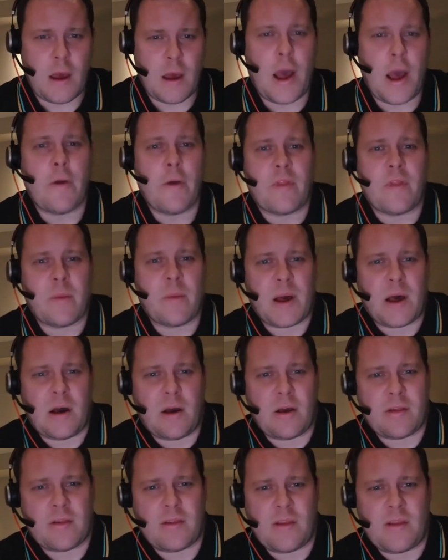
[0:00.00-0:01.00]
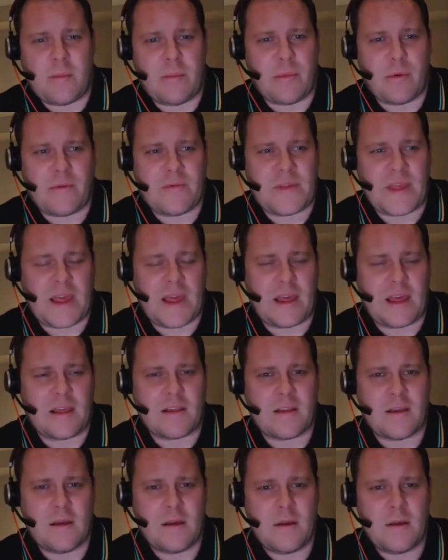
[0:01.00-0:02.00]
over the past number of
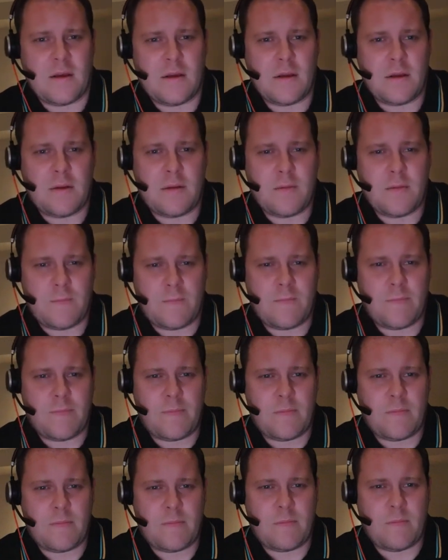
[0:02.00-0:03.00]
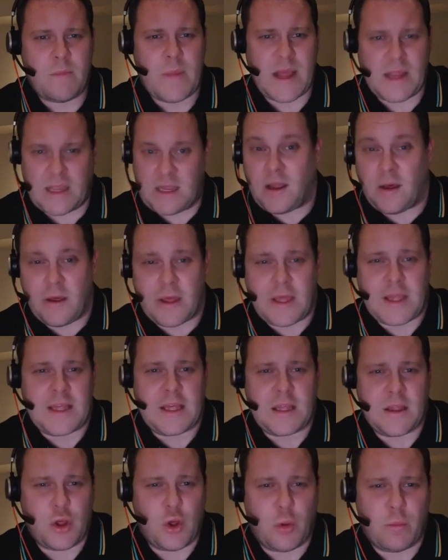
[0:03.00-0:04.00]
years. Man
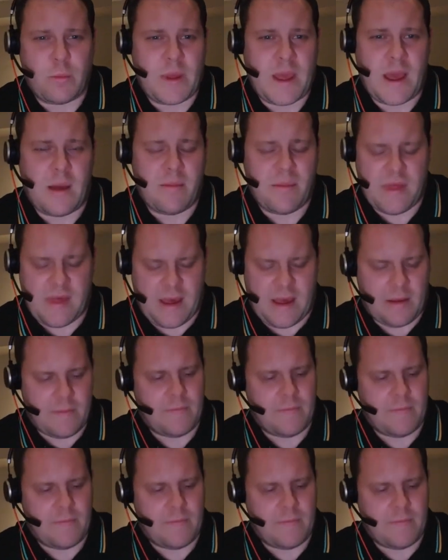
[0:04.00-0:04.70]
United could be up there.